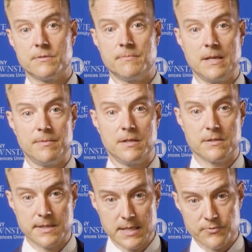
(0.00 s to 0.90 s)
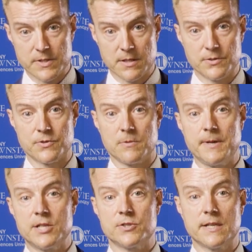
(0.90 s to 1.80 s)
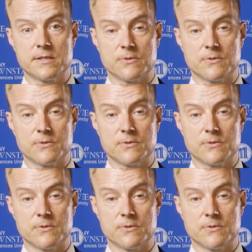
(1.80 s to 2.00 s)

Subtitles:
maybe the test results or the patient that's